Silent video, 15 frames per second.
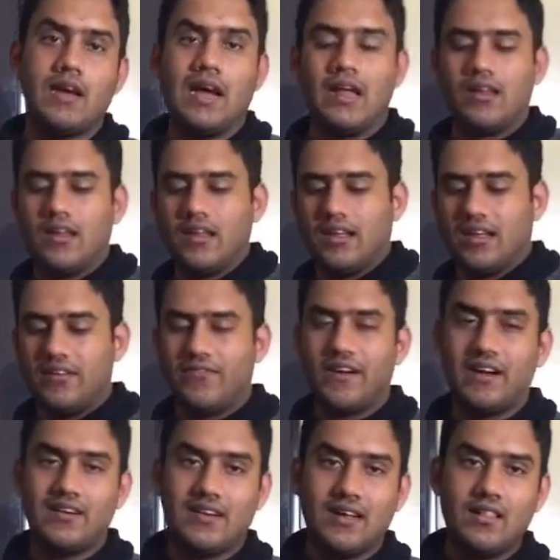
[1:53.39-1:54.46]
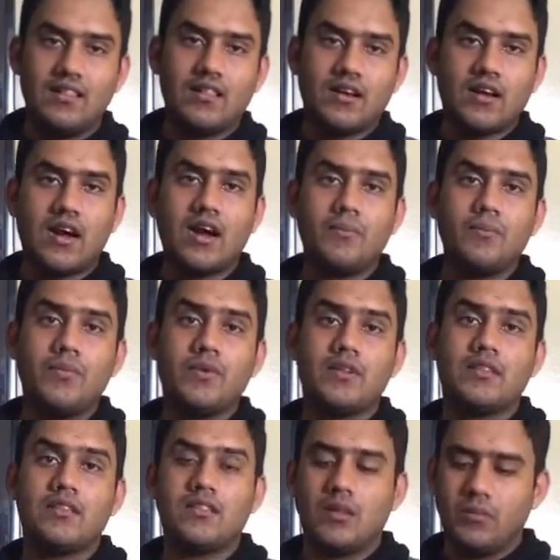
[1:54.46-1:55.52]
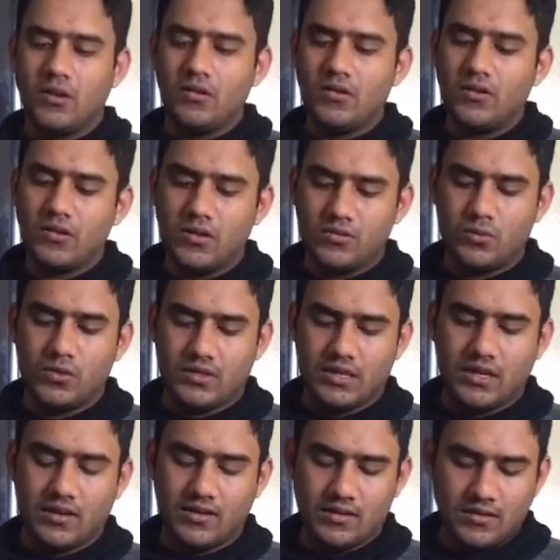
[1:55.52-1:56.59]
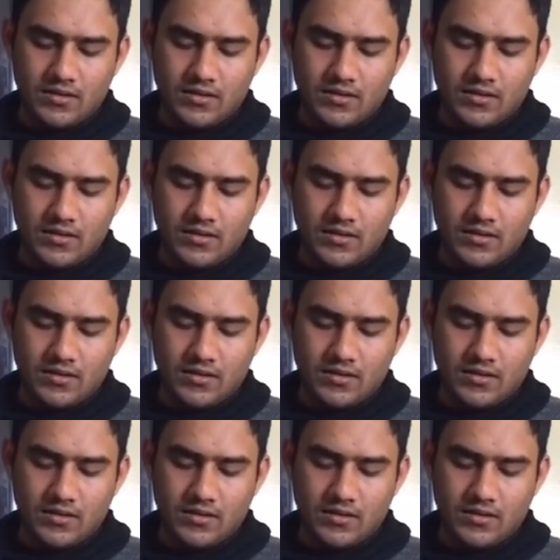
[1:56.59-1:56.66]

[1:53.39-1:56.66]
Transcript: and if I tilt the cup, the balloon goes with it.